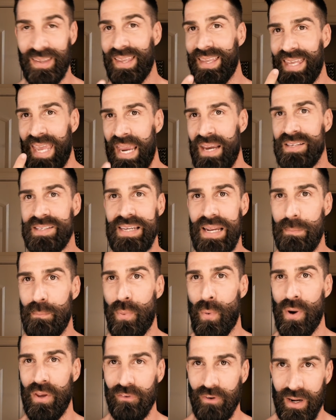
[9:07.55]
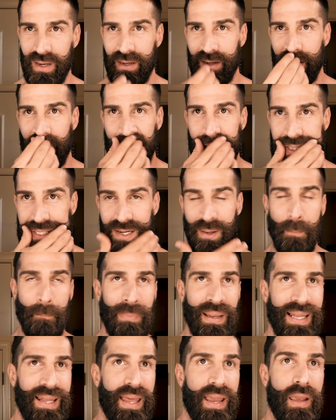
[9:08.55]
Case in point right here. I didn't
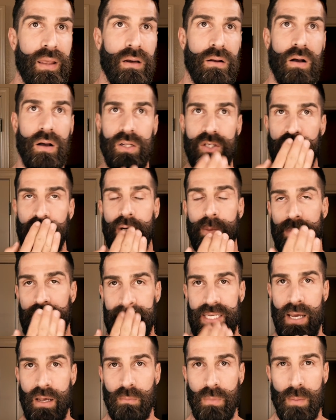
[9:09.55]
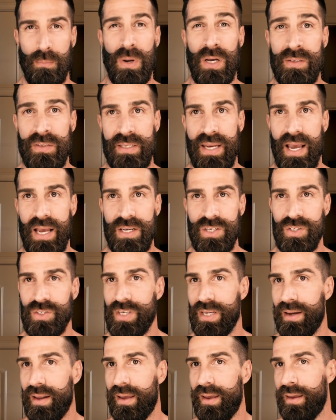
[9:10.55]
plan on trimming down my mustache
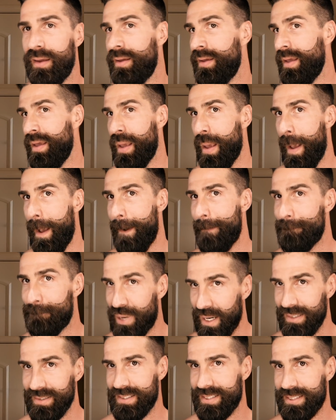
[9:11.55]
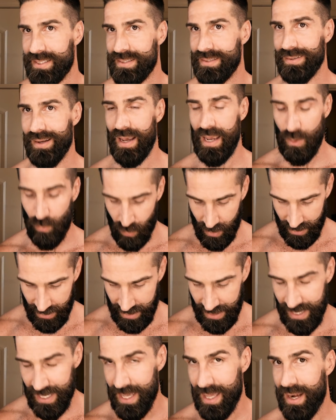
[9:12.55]
today, but I went
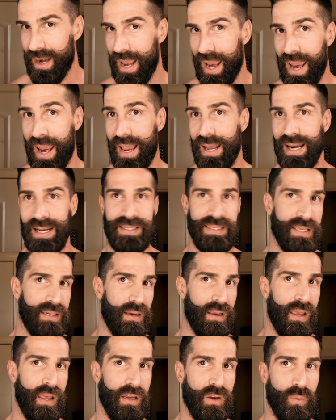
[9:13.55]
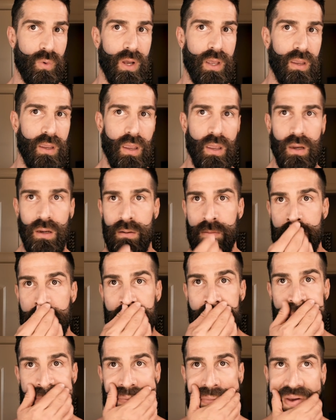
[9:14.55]
ahead and I did it anyway, and
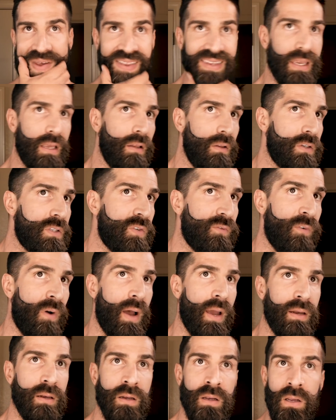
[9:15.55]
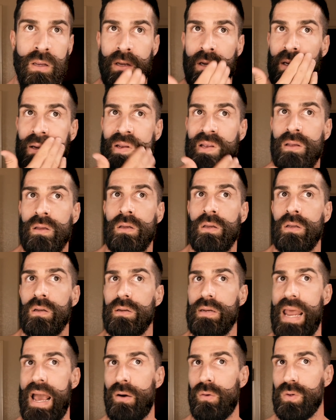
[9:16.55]
I think it looks fine.
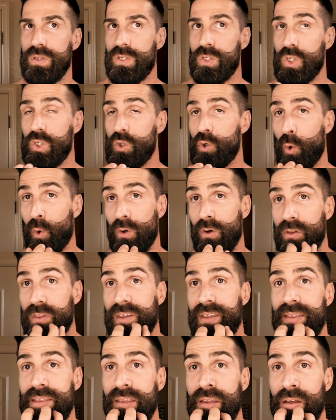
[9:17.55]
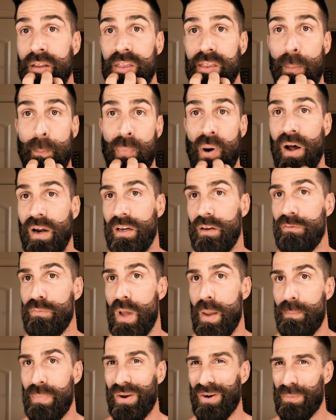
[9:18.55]
Now it's shorter than the body of
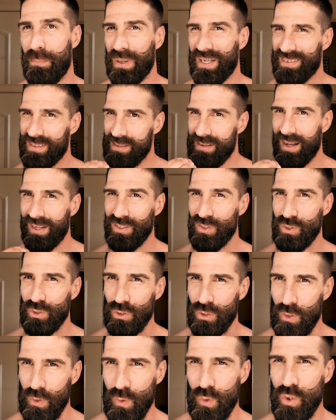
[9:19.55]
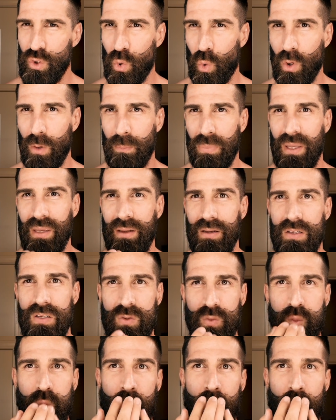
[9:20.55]
my beard, but it's not too short because